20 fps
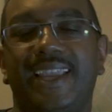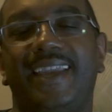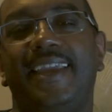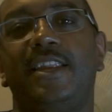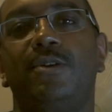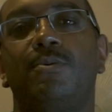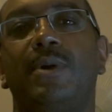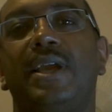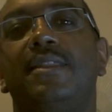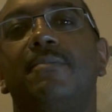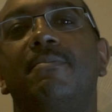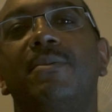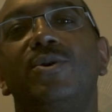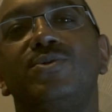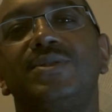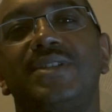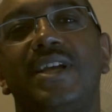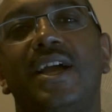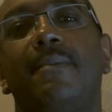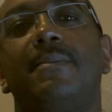Anyway, the
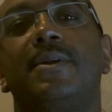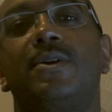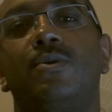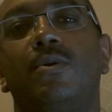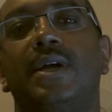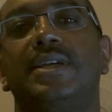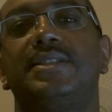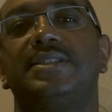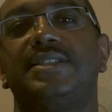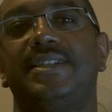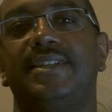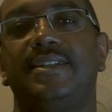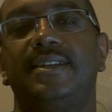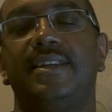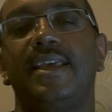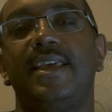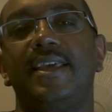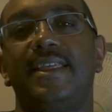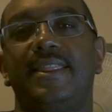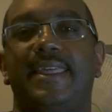most common
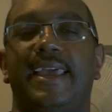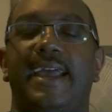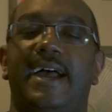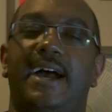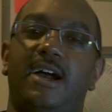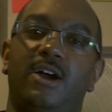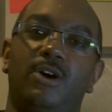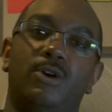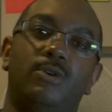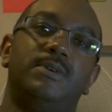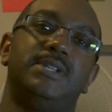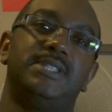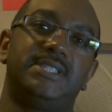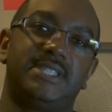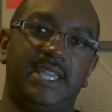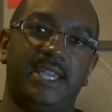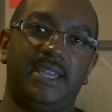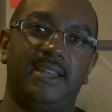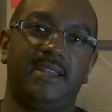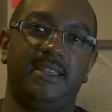question that I always
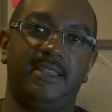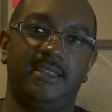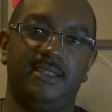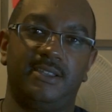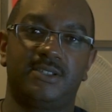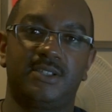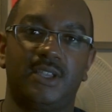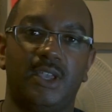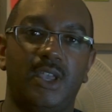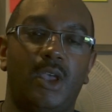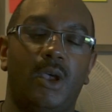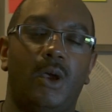get is,